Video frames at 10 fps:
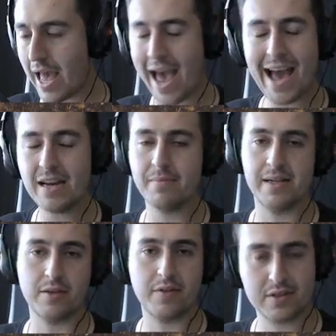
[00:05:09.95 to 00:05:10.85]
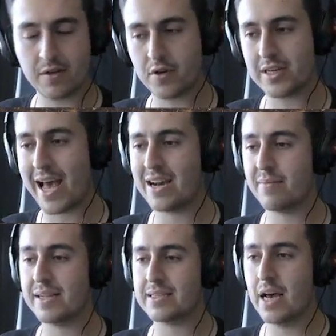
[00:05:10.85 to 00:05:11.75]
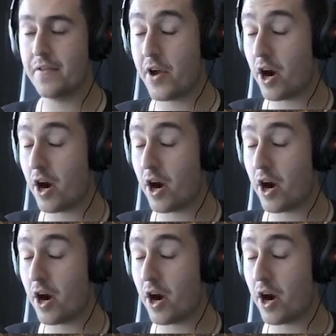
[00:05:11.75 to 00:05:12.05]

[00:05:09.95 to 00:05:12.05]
animals of those different animals.